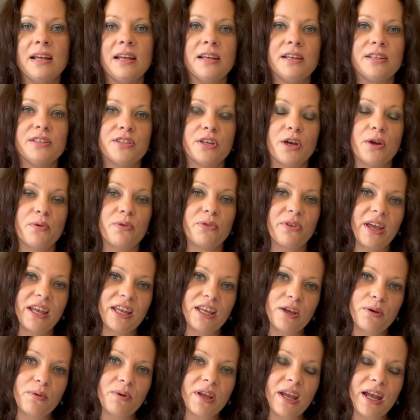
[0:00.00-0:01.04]
So
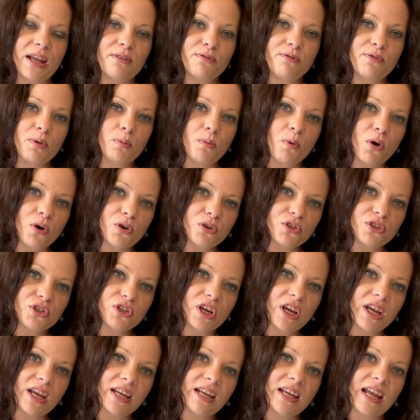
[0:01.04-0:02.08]
thank you again for
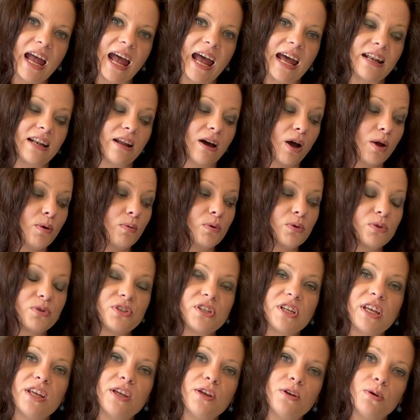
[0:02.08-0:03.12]
watching, and I will
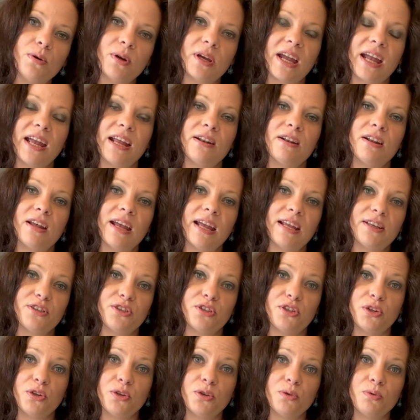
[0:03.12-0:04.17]
see you again
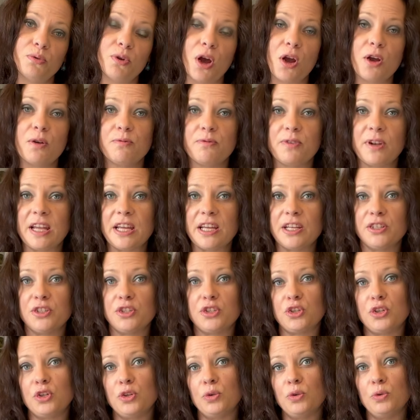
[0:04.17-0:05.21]
soon, hopefully in
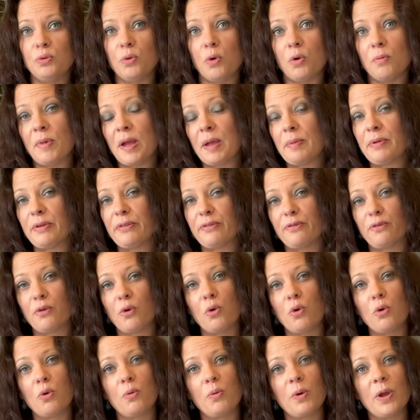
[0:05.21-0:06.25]
2 or maybe
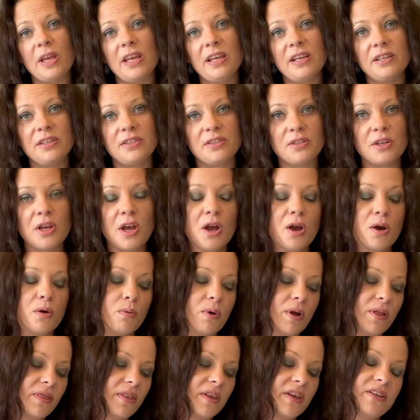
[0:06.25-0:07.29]
4 weeks
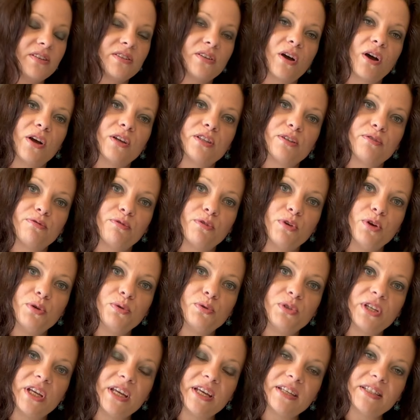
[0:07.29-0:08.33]
when these guys have
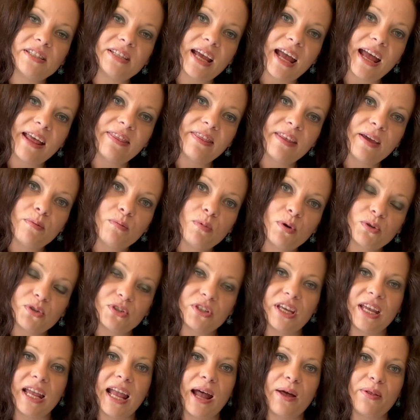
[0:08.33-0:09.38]
rooted, and then we'll
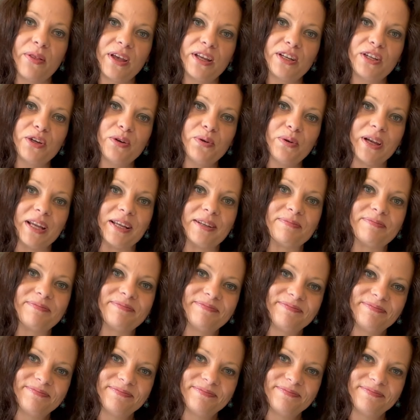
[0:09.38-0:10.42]
see how they're doing.
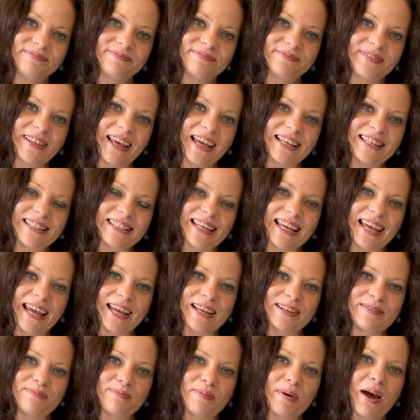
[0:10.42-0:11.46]
Thanks
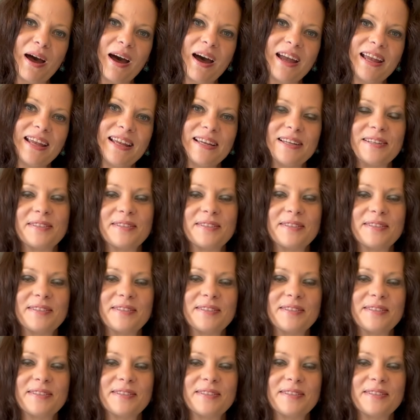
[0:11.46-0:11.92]
again. Bye.